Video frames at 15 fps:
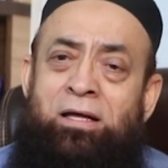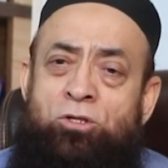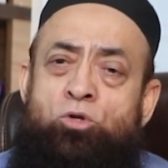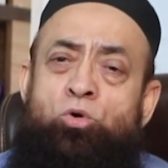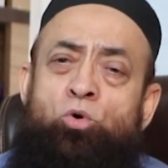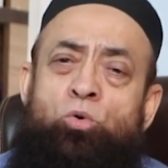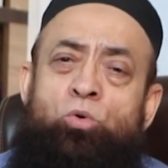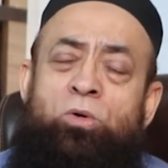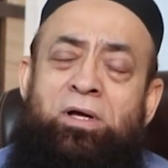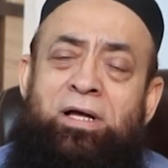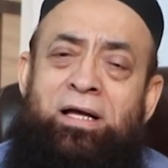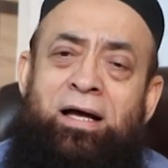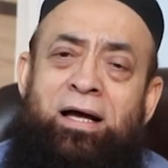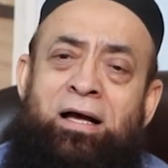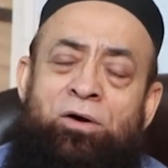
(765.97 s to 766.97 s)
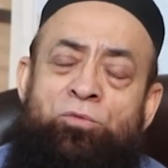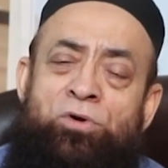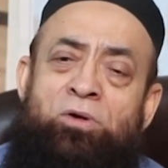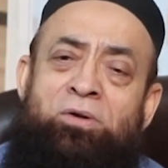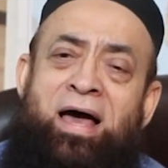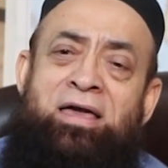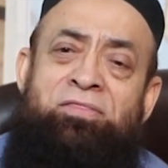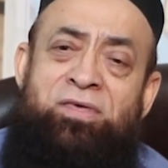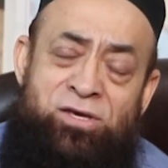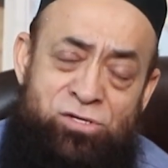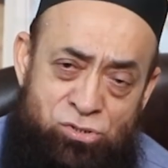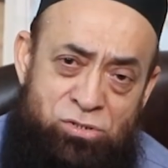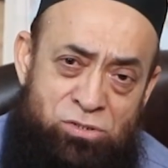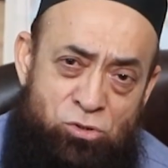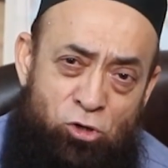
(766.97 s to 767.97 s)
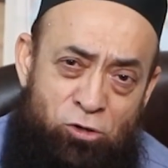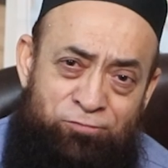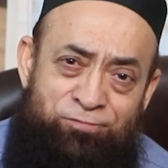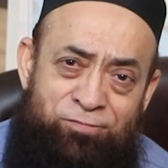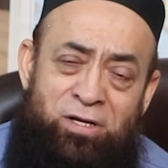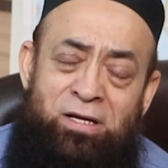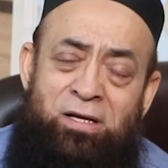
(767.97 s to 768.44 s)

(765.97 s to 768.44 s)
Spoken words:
through visualization of